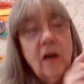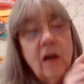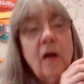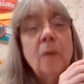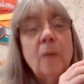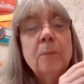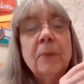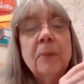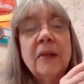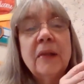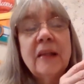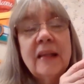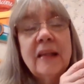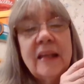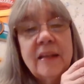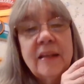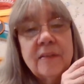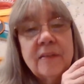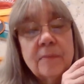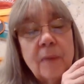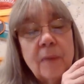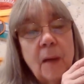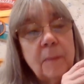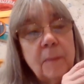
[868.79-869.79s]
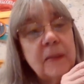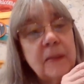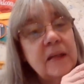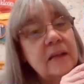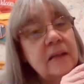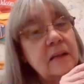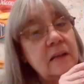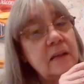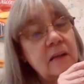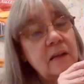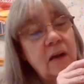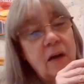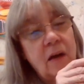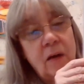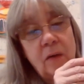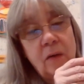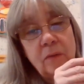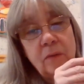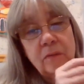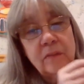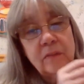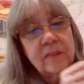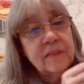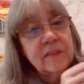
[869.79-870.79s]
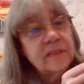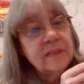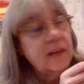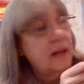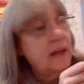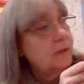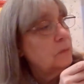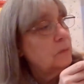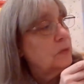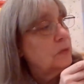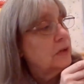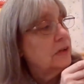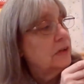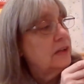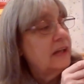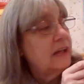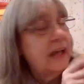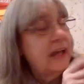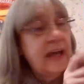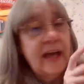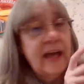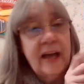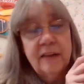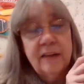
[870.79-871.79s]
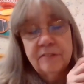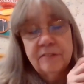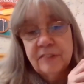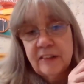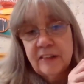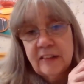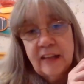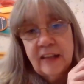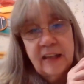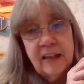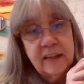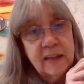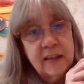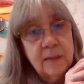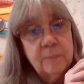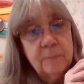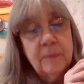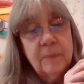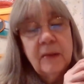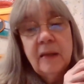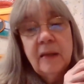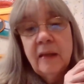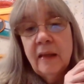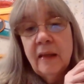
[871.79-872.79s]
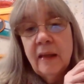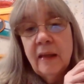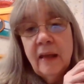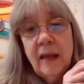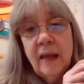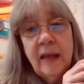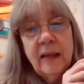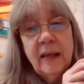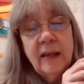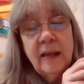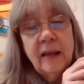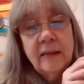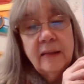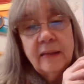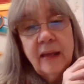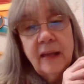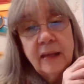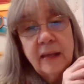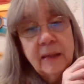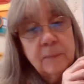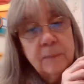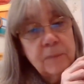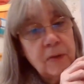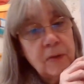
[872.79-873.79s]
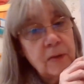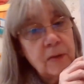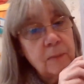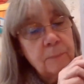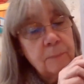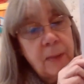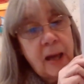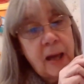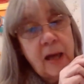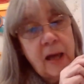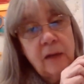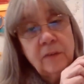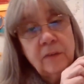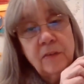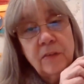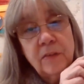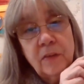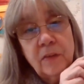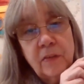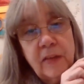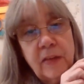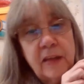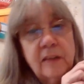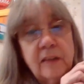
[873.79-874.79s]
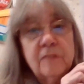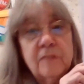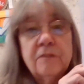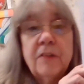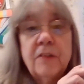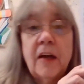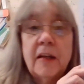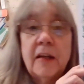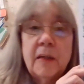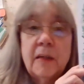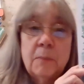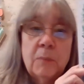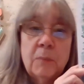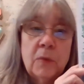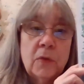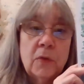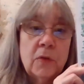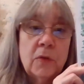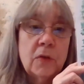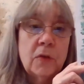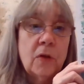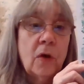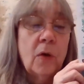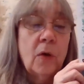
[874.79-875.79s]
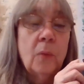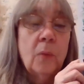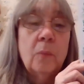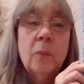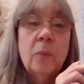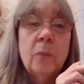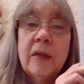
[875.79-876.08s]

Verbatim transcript: Oh, please, mommy. No, son, we're going to have to take him and, and take him to the pound so they can find him a good home.